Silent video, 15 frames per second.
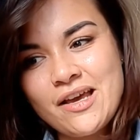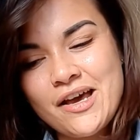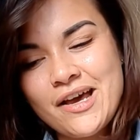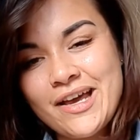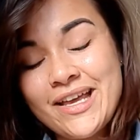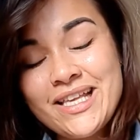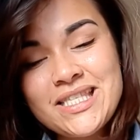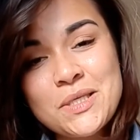
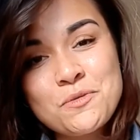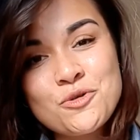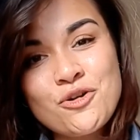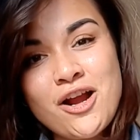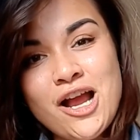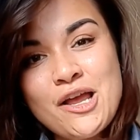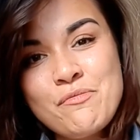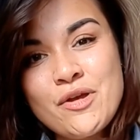hit
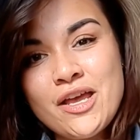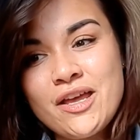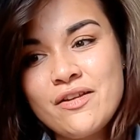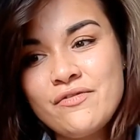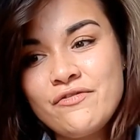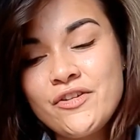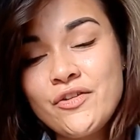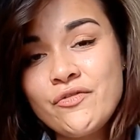subscribe,
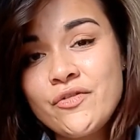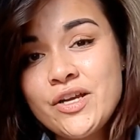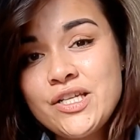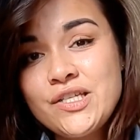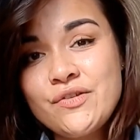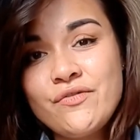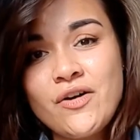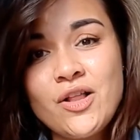and feel free
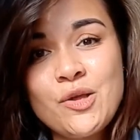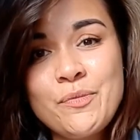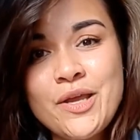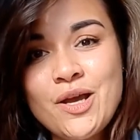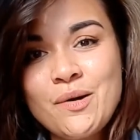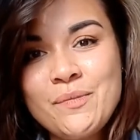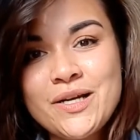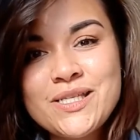to follow me
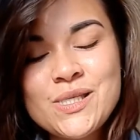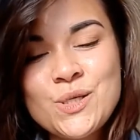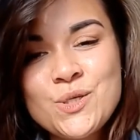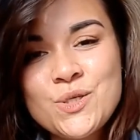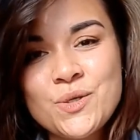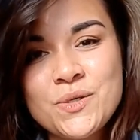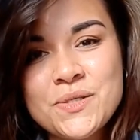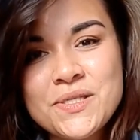on my
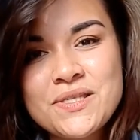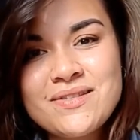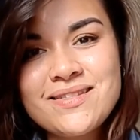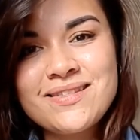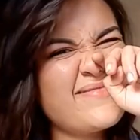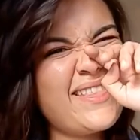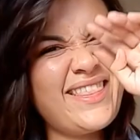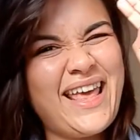socials.
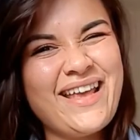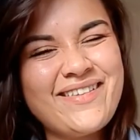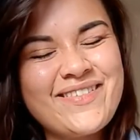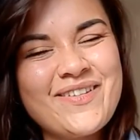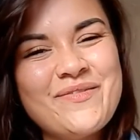Thanks so